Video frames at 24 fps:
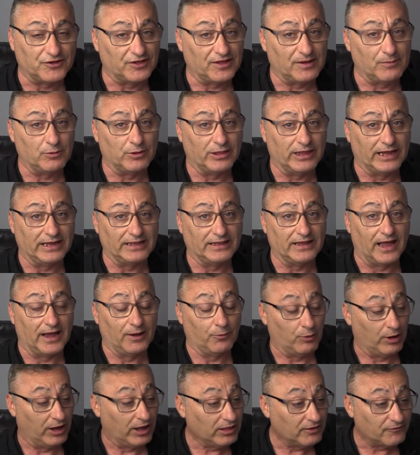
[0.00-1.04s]
to them when they die?
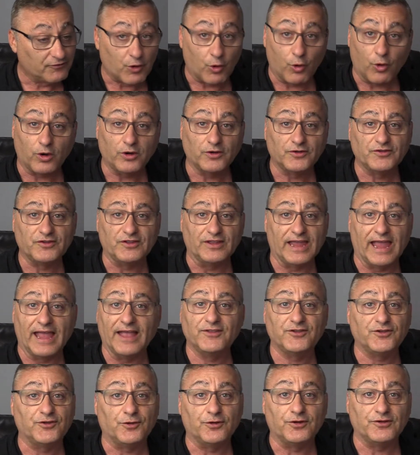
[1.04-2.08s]
Well, of course, the
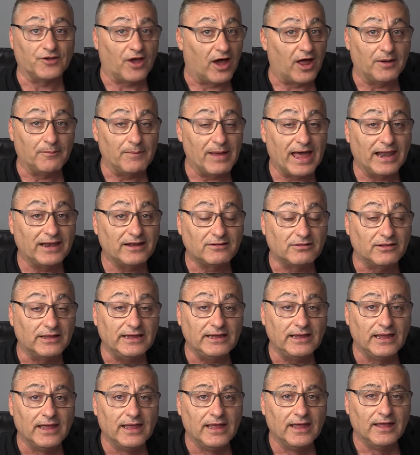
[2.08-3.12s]
answer is
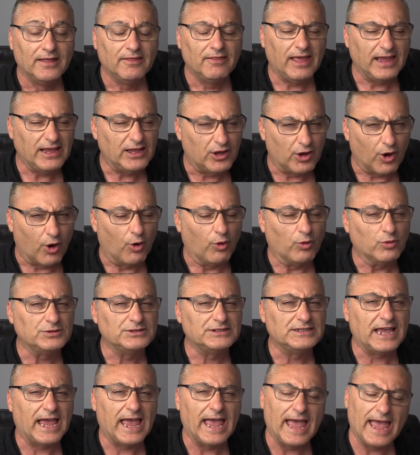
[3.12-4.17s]
automatically, they go
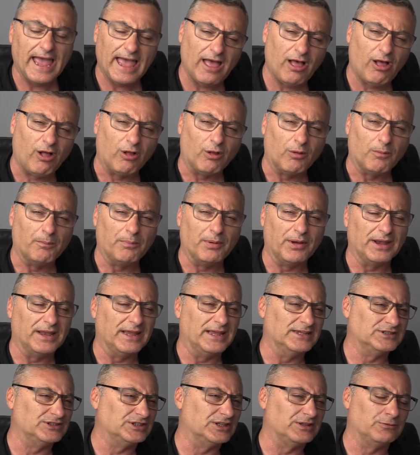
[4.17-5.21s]
to hell.
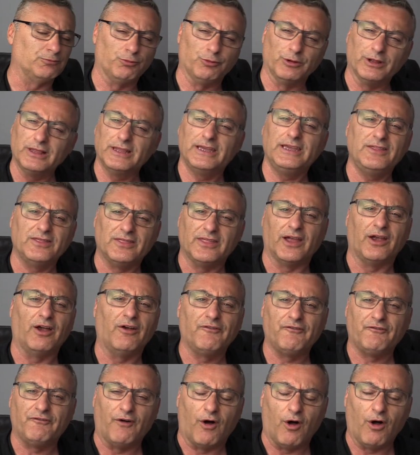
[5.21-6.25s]
But is it really
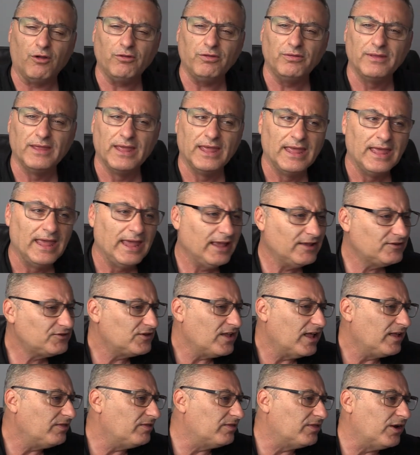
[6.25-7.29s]
their fault?
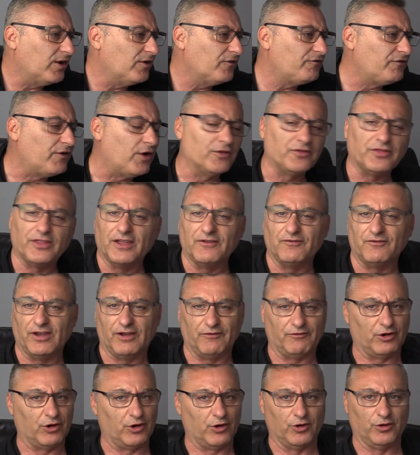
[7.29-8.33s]
It's not their fault they've
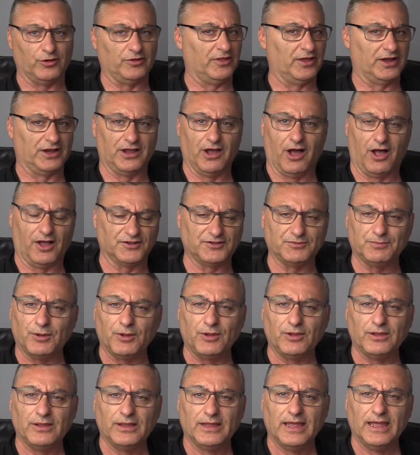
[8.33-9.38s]
never heard the
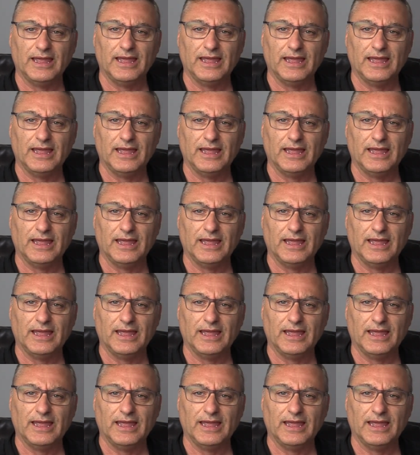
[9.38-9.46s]
gospel.